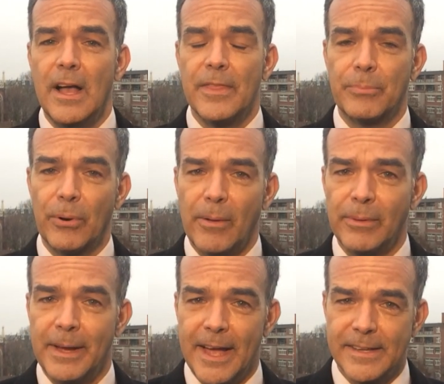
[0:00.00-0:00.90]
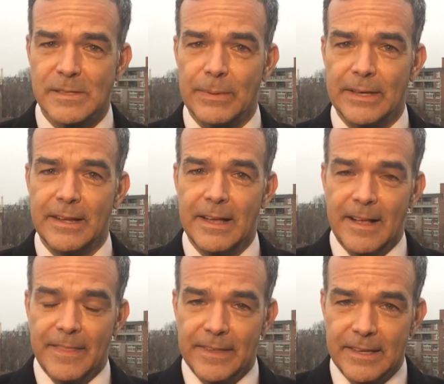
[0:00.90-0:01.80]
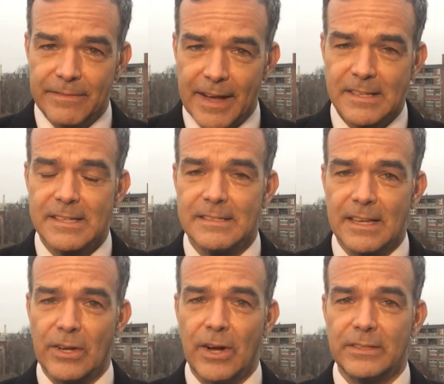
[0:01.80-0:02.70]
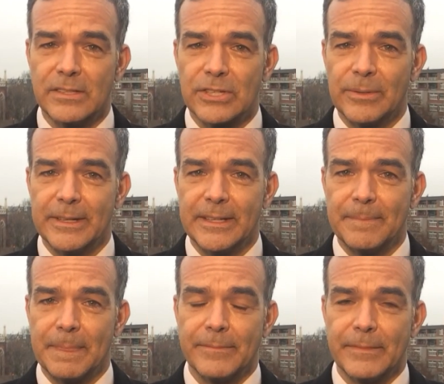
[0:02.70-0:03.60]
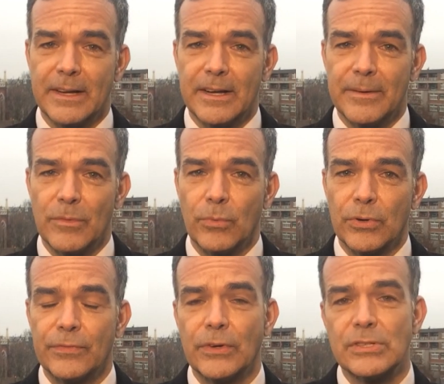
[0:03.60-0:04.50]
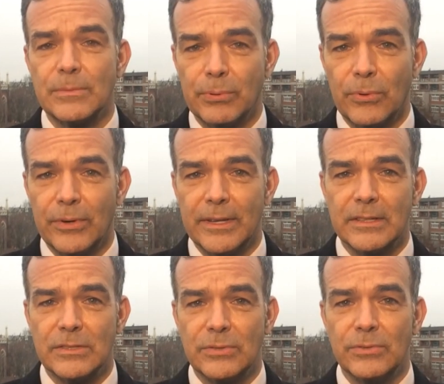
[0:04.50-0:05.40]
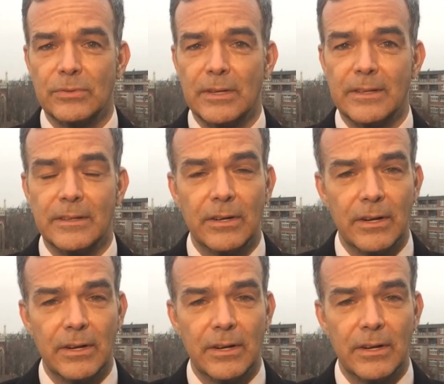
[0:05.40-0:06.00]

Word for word: The problem has been the vaccines that got to Germany were first deployed to